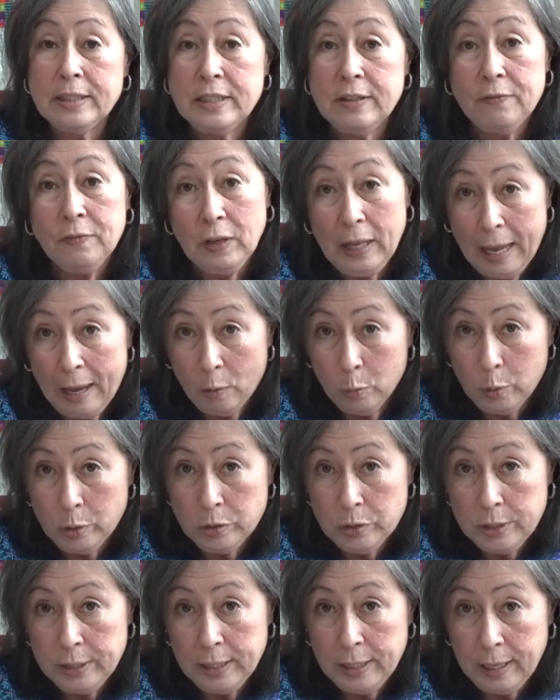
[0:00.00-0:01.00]

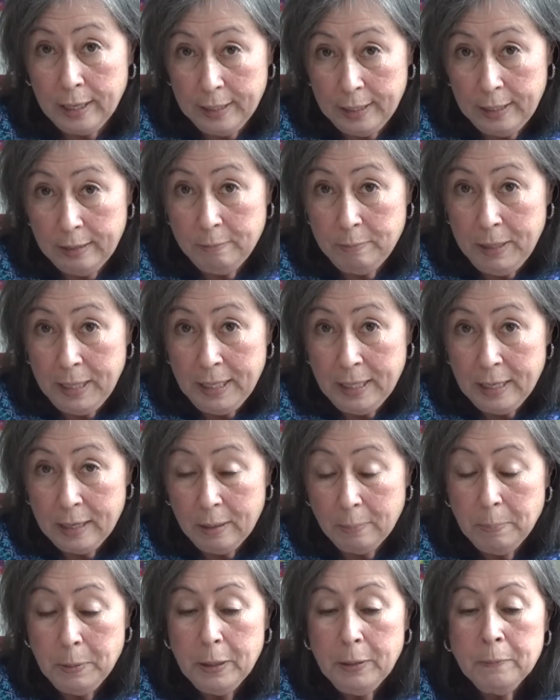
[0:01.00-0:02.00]
flowers that I had made
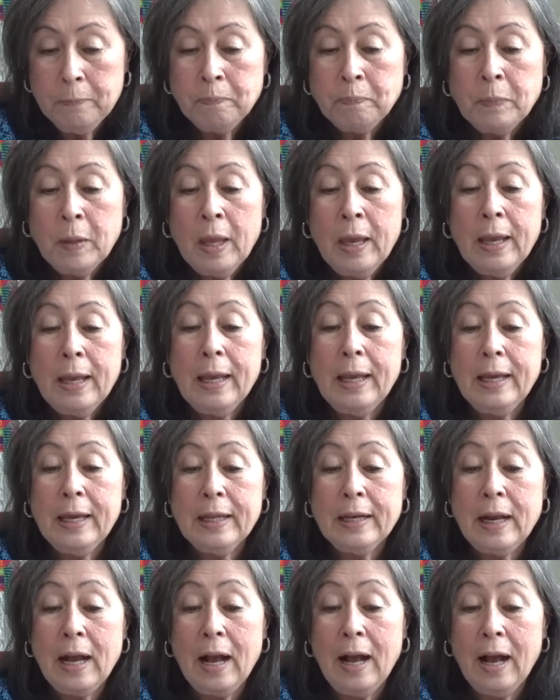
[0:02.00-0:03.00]
up,
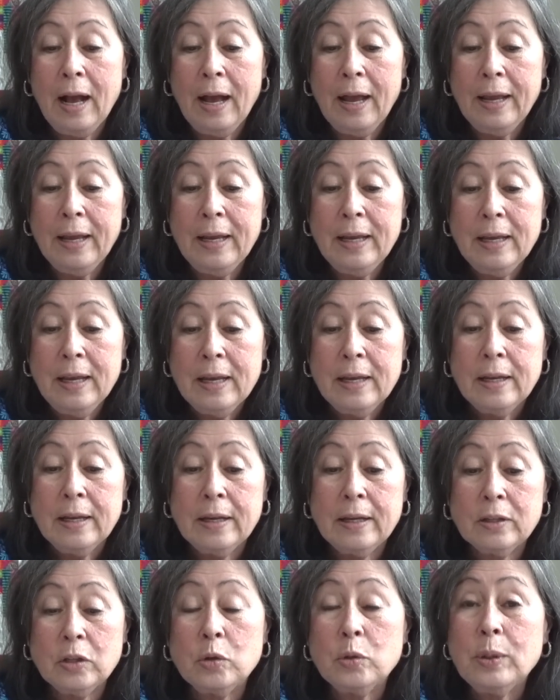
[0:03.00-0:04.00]
and I
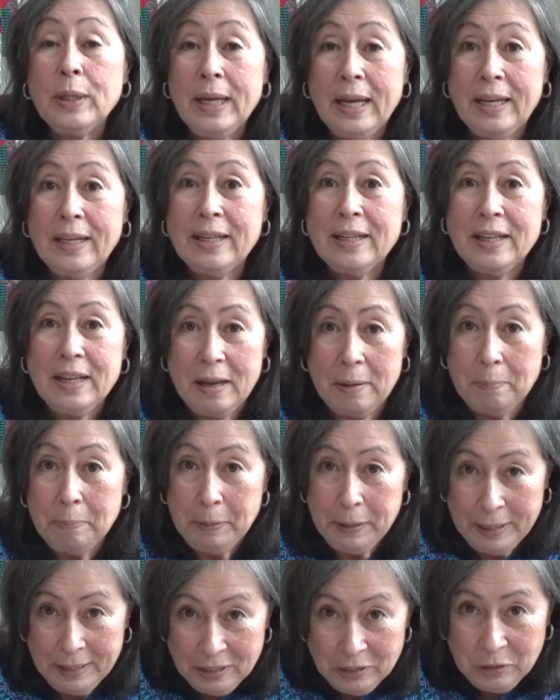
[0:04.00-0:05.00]
created a
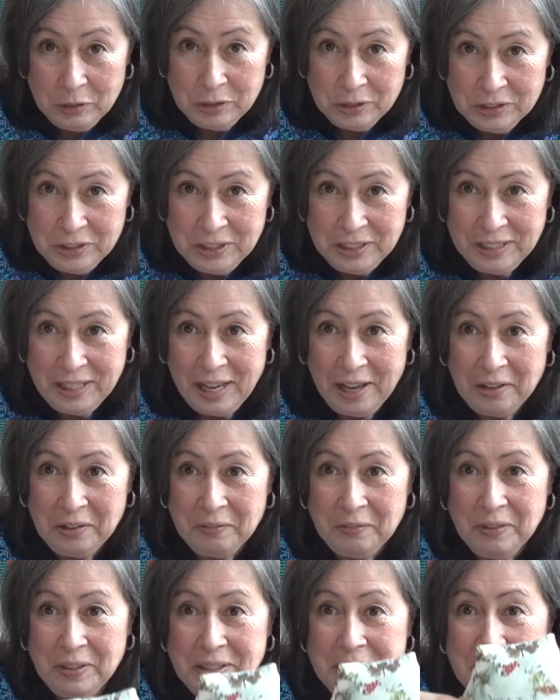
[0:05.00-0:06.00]
pincushion out
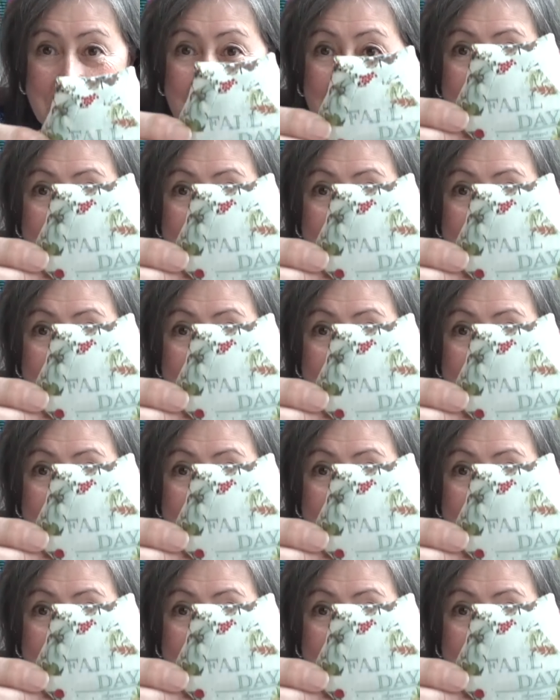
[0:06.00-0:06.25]
of it.